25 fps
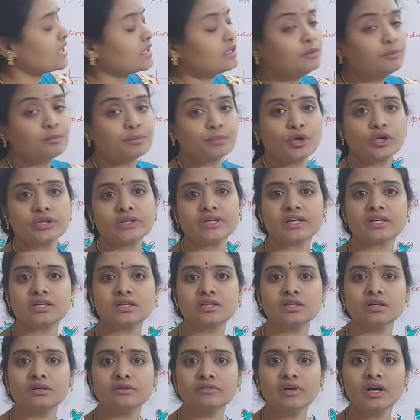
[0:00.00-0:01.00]

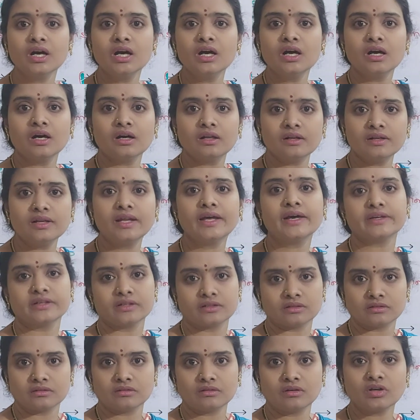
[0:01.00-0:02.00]
protective layer
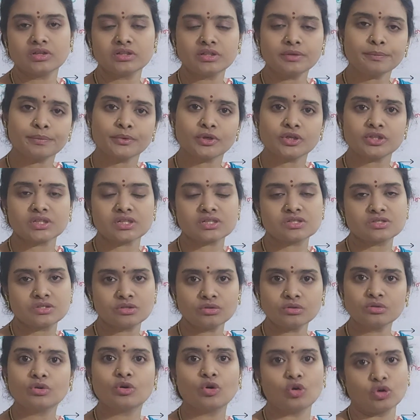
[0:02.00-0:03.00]
or the protective
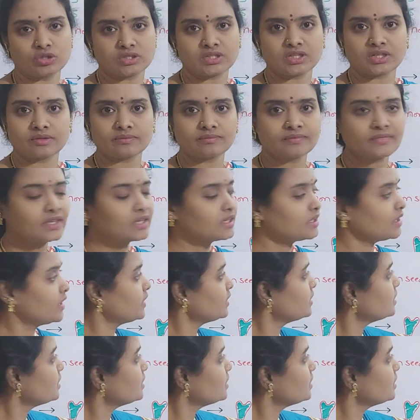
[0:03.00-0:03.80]
coating, right?